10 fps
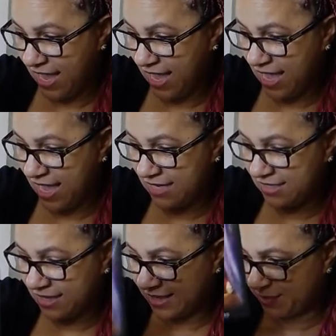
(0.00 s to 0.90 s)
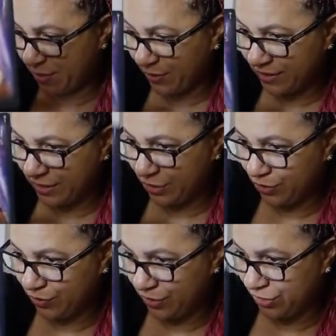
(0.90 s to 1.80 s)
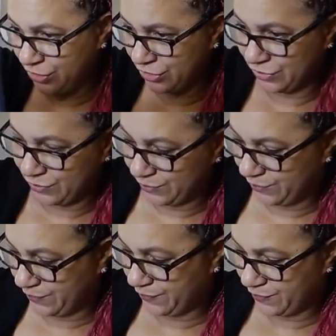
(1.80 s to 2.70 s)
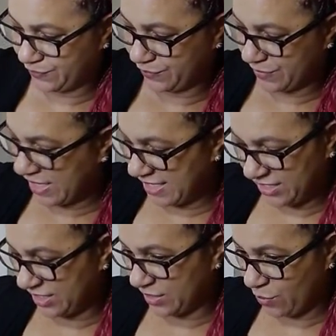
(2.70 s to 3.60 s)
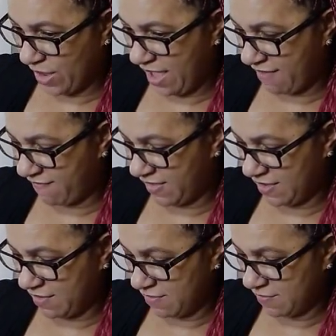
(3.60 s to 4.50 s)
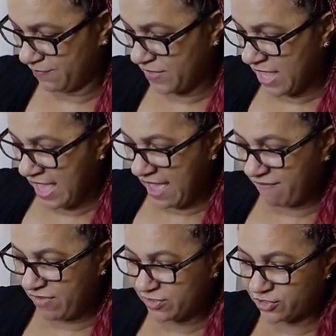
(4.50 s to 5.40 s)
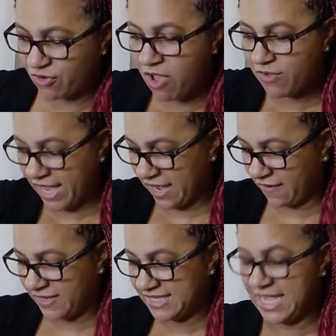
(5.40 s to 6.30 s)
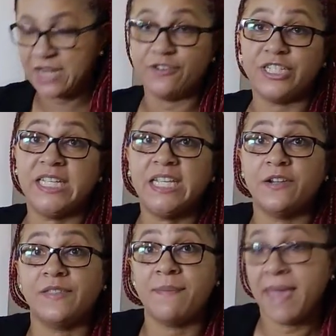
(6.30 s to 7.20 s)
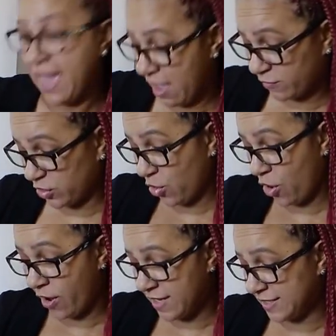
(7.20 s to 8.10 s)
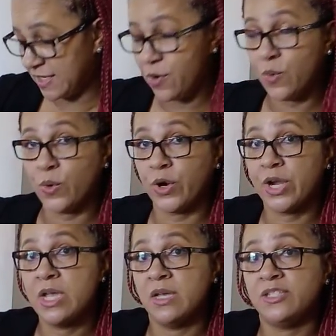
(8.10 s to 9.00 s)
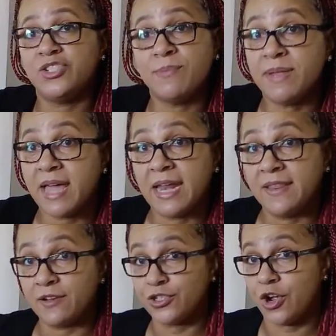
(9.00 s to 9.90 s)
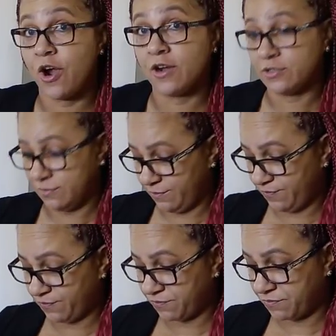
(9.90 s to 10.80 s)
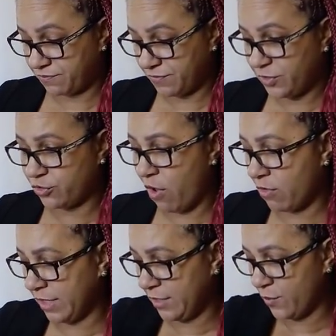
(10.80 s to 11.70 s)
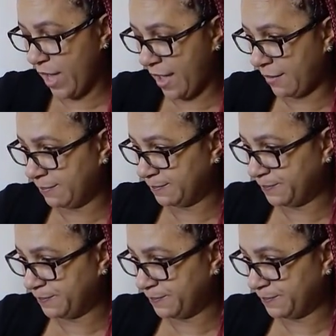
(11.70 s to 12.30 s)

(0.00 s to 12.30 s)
and this person chooses you. It's just the way I feel. I feel strong Aries energy here. They may have Taurus or Gemini in their chart strongly, okay?